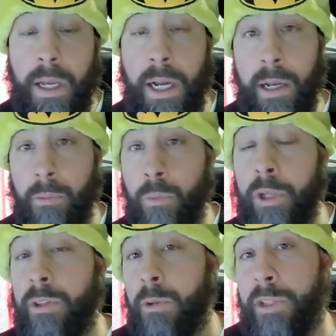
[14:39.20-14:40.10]
Uh,
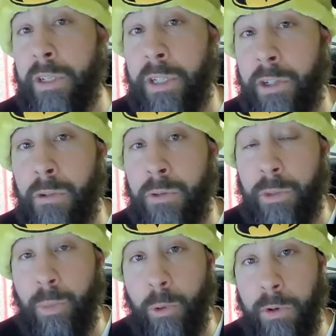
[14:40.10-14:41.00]
with those additional
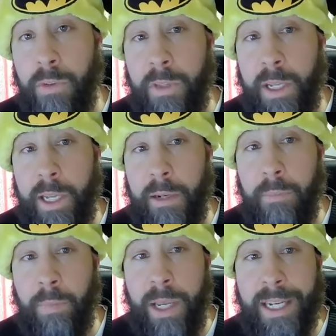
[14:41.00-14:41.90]
supports that
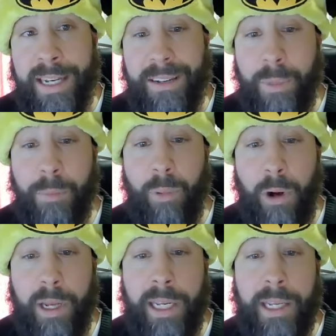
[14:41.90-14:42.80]
may need to be
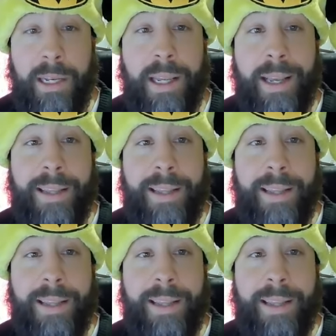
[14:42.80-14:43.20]
brought in,